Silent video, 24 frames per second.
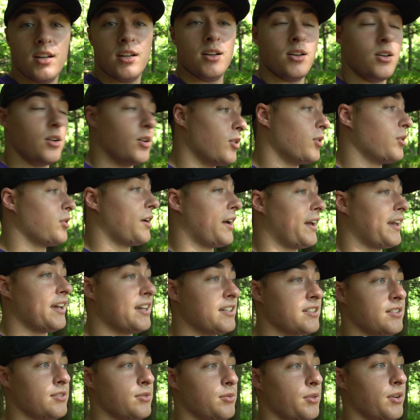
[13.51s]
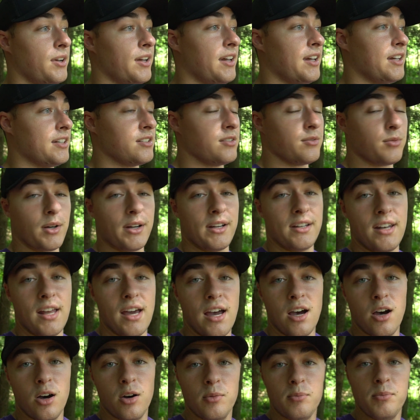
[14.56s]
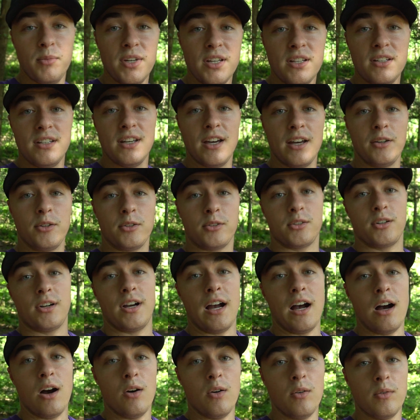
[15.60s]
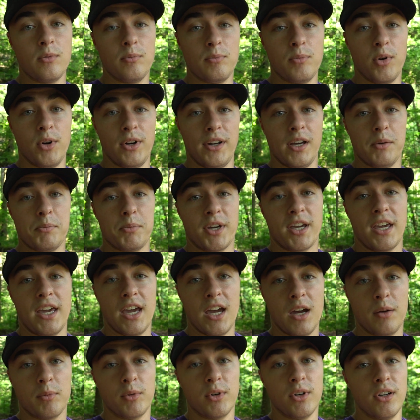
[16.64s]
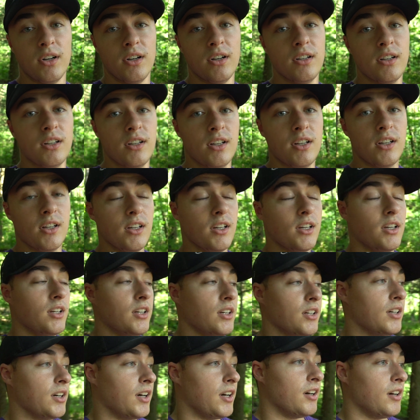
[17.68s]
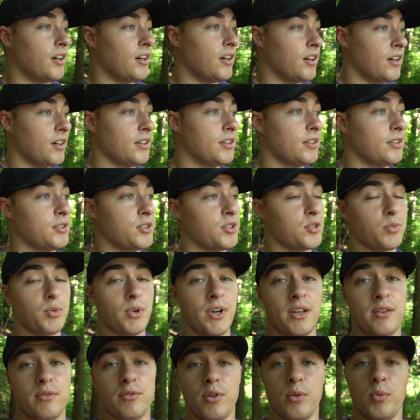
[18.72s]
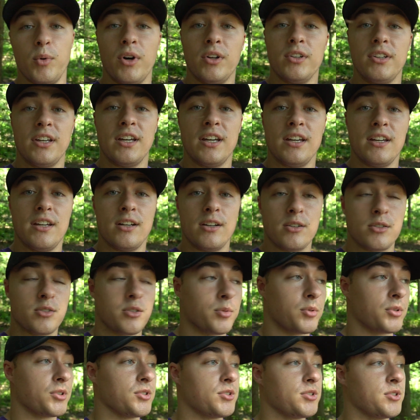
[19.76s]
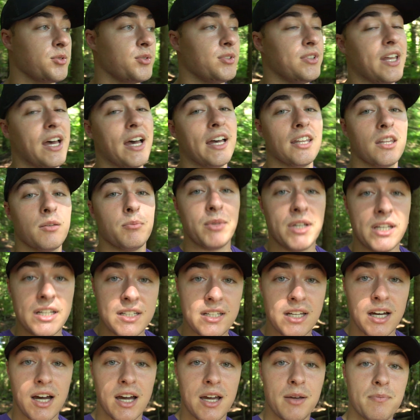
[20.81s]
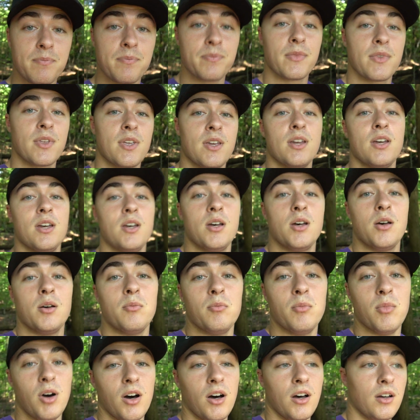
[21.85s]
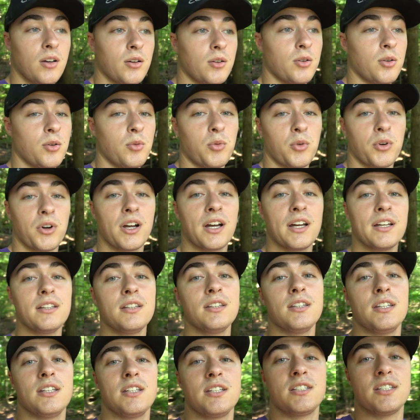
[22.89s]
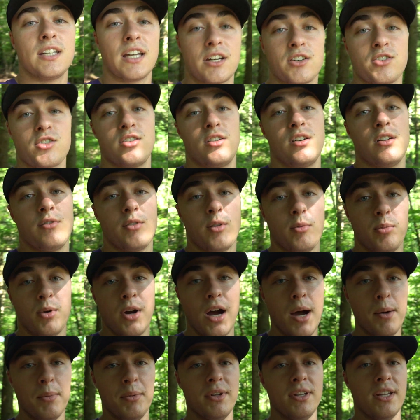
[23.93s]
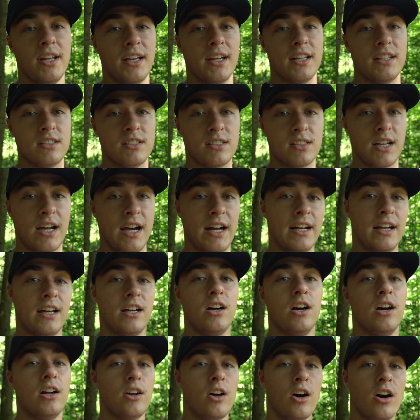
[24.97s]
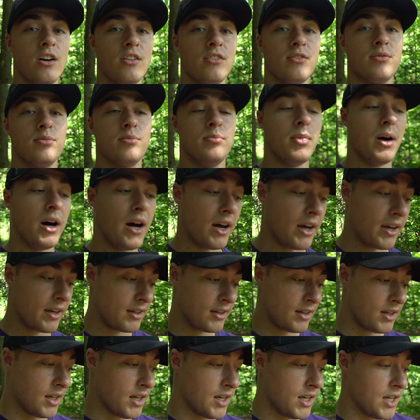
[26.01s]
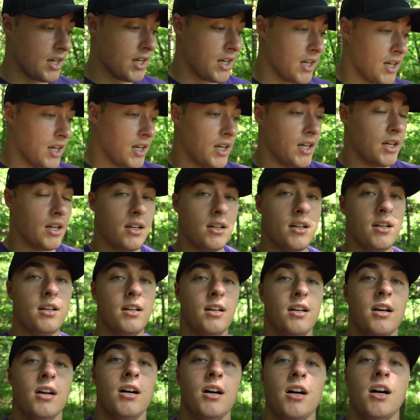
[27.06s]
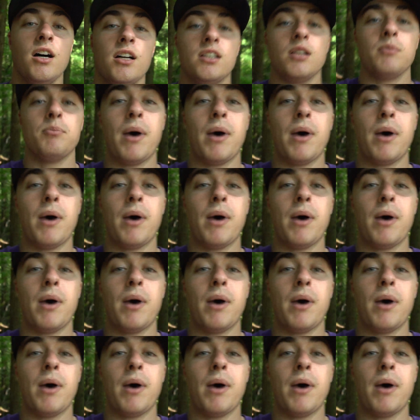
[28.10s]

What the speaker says: as of right now, me and Daniel are out putting up a camera. Just waiting for Will to get here, so we're just doing that in the meantime. But we're on this section of our property that gets kind of cut off by the